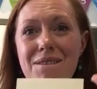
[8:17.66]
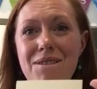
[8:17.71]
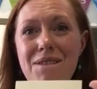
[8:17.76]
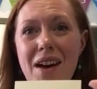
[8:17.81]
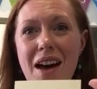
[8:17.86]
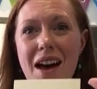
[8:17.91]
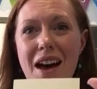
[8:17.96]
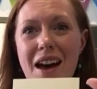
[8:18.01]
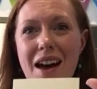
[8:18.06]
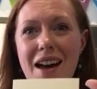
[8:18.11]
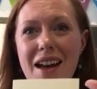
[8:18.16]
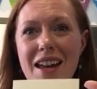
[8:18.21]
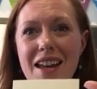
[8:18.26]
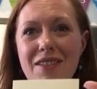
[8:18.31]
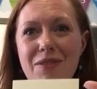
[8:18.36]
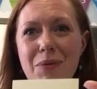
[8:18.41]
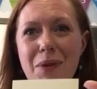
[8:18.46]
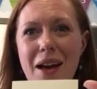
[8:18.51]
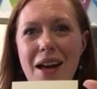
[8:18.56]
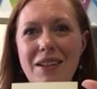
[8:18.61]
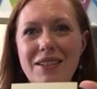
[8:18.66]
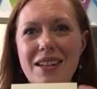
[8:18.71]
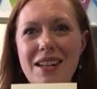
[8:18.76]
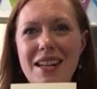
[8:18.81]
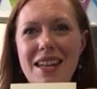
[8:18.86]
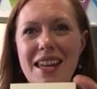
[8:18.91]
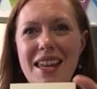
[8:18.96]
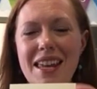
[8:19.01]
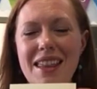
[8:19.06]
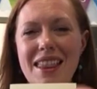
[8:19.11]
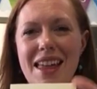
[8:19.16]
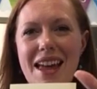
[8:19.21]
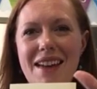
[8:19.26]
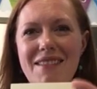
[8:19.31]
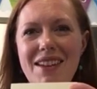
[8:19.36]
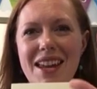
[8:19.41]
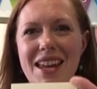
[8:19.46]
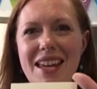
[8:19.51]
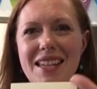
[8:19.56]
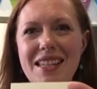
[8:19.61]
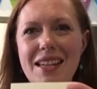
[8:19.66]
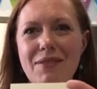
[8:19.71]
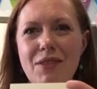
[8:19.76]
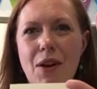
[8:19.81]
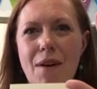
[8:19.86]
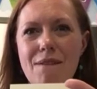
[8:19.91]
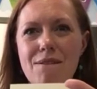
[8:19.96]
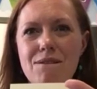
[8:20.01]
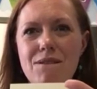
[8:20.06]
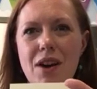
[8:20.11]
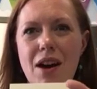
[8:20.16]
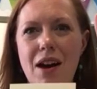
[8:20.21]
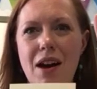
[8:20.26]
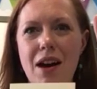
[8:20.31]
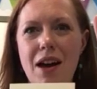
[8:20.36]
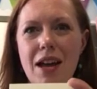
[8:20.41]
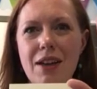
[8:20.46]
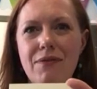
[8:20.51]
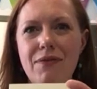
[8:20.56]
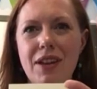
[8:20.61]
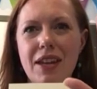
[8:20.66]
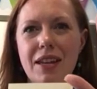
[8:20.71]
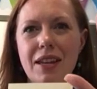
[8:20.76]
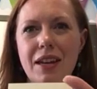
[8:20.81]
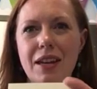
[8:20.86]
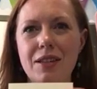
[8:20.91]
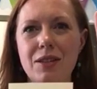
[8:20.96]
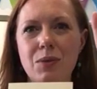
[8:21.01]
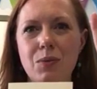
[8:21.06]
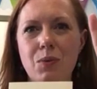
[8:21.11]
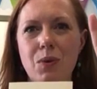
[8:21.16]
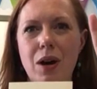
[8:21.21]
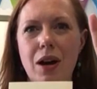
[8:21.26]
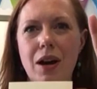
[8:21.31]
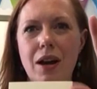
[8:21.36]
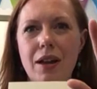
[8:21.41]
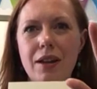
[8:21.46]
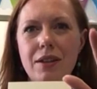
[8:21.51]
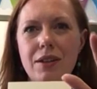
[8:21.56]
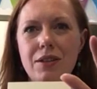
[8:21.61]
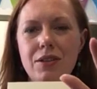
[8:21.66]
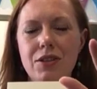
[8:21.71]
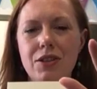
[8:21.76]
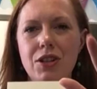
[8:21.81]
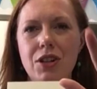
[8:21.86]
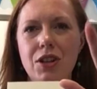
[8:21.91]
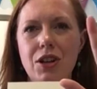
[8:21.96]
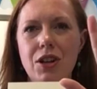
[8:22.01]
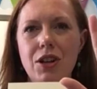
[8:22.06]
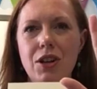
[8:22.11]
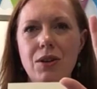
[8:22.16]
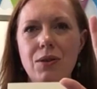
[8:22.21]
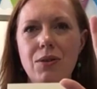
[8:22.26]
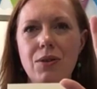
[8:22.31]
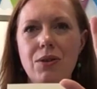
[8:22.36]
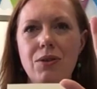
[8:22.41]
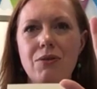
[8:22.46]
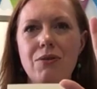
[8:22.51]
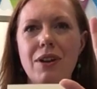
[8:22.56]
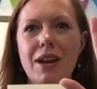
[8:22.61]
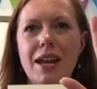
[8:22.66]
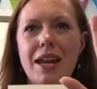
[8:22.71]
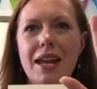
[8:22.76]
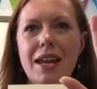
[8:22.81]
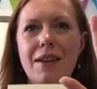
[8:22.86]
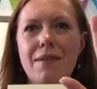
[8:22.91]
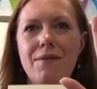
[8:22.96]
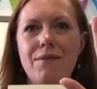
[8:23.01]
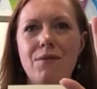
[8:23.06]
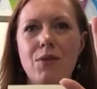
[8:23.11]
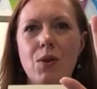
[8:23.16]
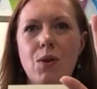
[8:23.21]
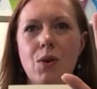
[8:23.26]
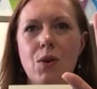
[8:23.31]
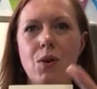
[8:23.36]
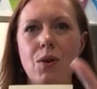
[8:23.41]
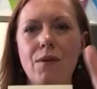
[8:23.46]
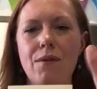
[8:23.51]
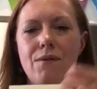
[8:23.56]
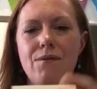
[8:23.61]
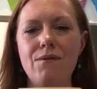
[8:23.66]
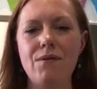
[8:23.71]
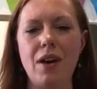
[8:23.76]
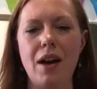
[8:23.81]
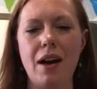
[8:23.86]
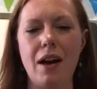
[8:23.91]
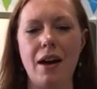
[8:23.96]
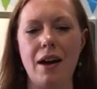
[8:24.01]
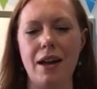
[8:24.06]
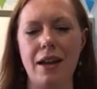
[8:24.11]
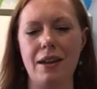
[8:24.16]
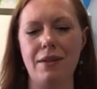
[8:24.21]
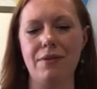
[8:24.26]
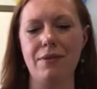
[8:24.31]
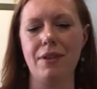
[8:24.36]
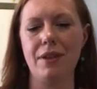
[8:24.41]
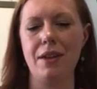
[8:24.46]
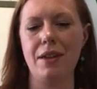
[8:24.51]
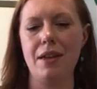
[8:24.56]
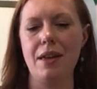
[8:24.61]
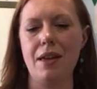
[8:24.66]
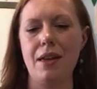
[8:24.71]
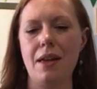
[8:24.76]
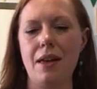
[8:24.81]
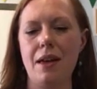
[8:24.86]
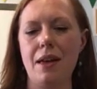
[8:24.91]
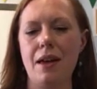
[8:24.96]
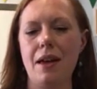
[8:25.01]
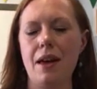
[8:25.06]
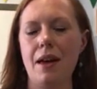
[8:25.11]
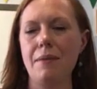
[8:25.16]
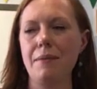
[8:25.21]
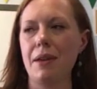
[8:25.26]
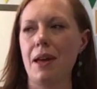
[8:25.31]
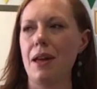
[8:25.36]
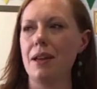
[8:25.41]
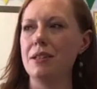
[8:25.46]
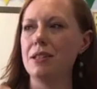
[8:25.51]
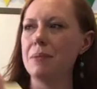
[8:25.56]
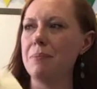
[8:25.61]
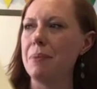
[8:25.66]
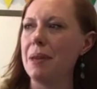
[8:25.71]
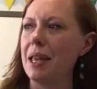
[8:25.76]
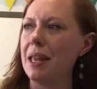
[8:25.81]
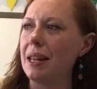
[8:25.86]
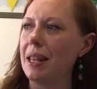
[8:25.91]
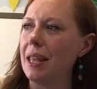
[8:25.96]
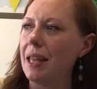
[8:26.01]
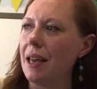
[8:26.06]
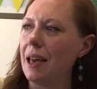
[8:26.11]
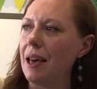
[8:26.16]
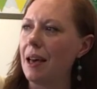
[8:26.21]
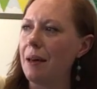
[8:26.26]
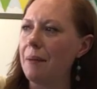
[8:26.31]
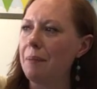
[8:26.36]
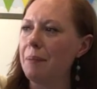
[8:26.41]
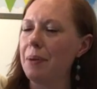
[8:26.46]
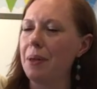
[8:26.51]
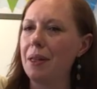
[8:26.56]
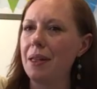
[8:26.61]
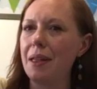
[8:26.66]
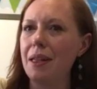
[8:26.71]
5. Well done. There it is. I've got 5 fingers. 1, 2, 3, 4, 5. I'm going to pin it up